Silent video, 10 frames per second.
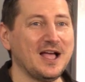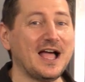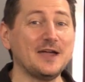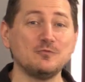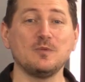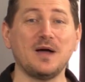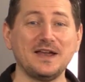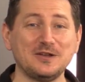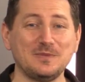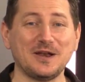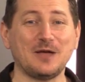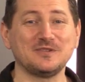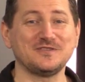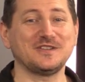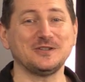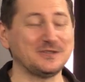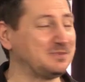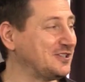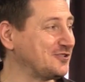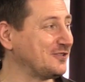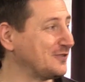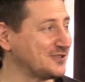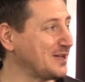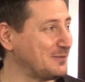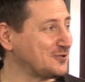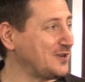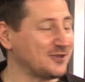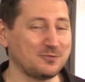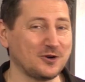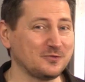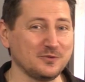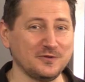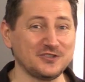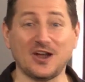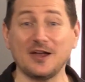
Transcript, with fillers: I am reminded about how much of a guilty pleasure the first couple of Transporters movies are.